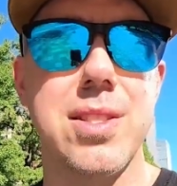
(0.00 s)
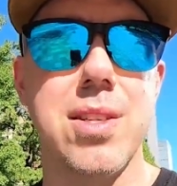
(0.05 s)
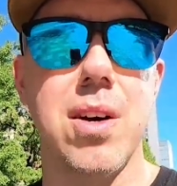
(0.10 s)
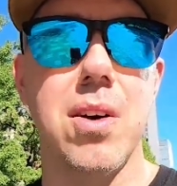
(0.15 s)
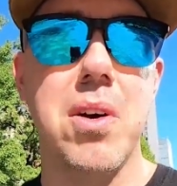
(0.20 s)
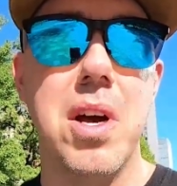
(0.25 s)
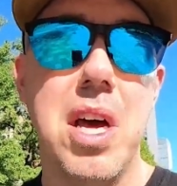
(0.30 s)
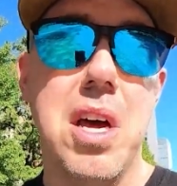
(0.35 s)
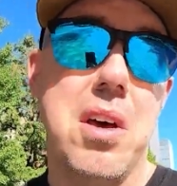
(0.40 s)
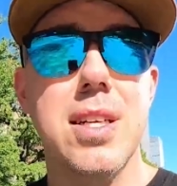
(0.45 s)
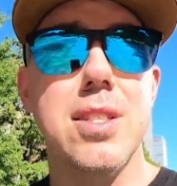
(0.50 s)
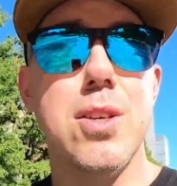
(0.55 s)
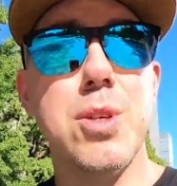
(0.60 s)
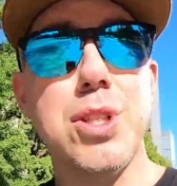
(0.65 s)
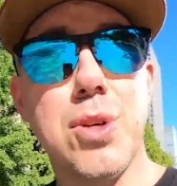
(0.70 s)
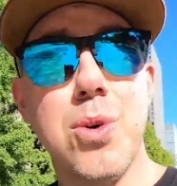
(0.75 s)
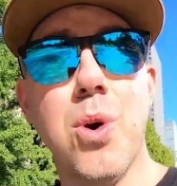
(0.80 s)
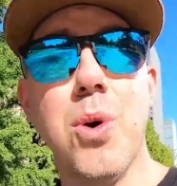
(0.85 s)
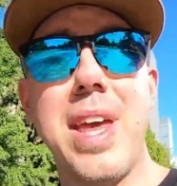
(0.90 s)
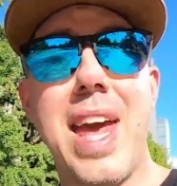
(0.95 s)
So it
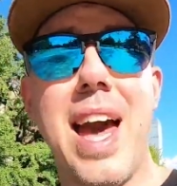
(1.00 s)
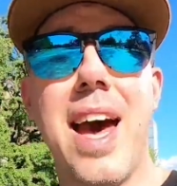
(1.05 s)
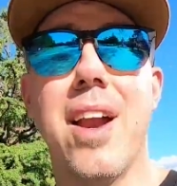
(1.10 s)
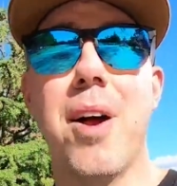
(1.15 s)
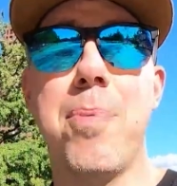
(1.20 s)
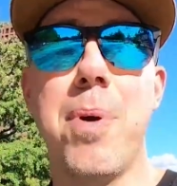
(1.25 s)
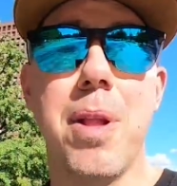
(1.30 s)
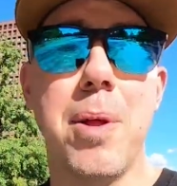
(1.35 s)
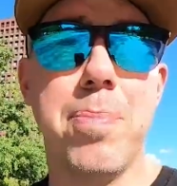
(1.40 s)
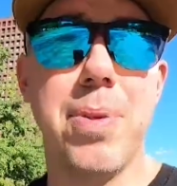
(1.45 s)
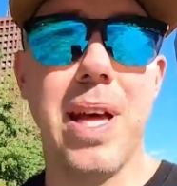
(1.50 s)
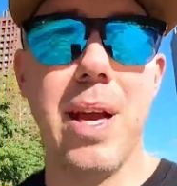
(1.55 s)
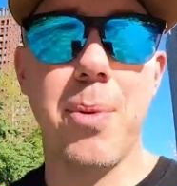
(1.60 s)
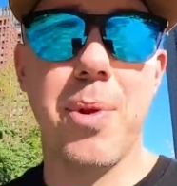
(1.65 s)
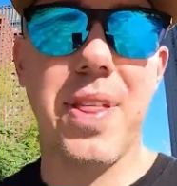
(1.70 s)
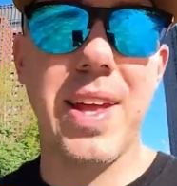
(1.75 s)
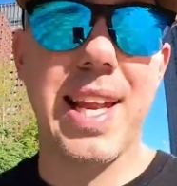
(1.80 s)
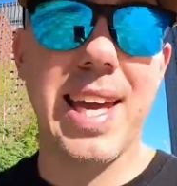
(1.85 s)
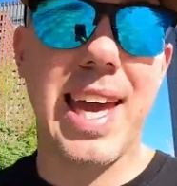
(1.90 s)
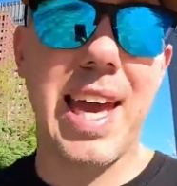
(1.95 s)
was cool, yeah, and I'll probably play
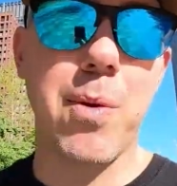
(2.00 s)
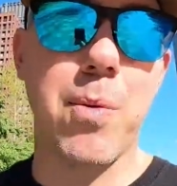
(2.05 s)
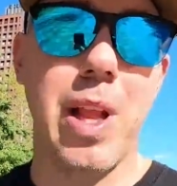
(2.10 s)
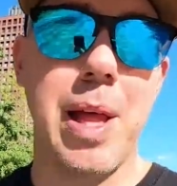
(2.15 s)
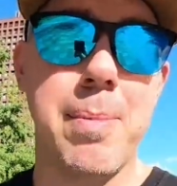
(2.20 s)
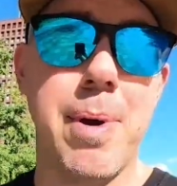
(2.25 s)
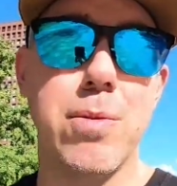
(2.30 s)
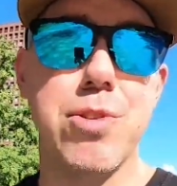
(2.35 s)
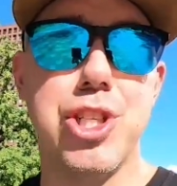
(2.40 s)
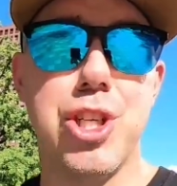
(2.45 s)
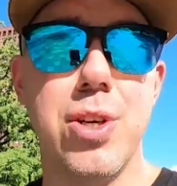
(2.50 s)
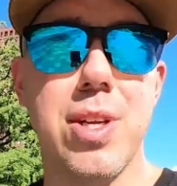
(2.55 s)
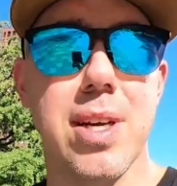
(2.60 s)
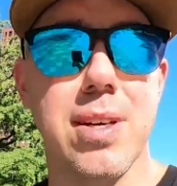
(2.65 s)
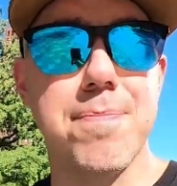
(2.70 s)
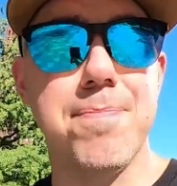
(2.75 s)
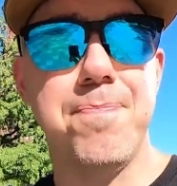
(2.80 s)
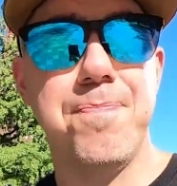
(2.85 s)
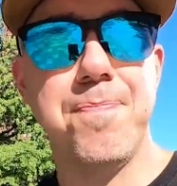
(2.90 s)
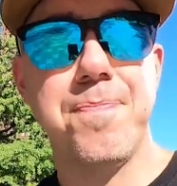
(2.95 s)
with it again while I'm out shooting.